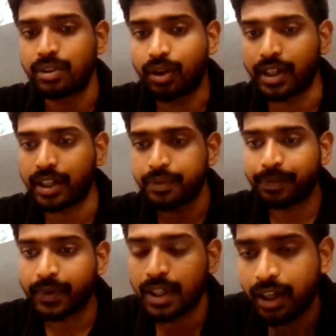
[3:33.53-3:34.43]
Got it?
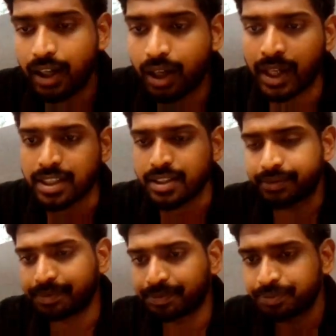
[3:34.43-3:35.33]
Now next
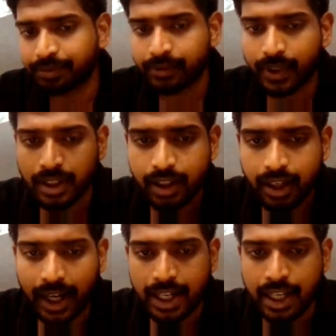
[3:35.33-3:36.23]

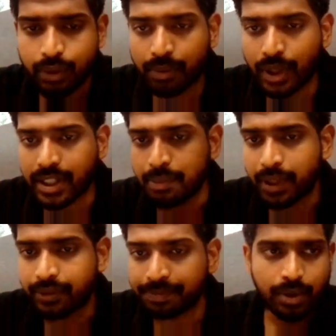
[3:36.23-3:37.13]
I'll take one more
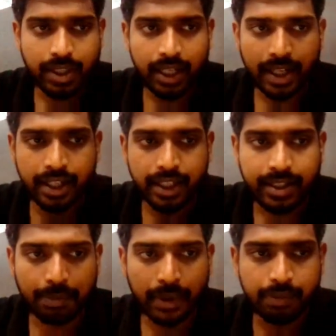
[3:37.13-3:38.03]
example. Suppose I'll write
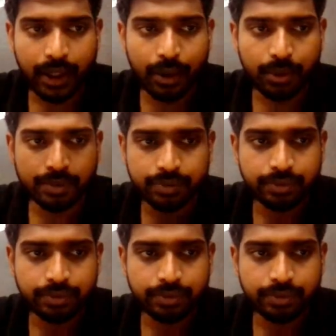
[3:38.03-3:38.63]
example number 2.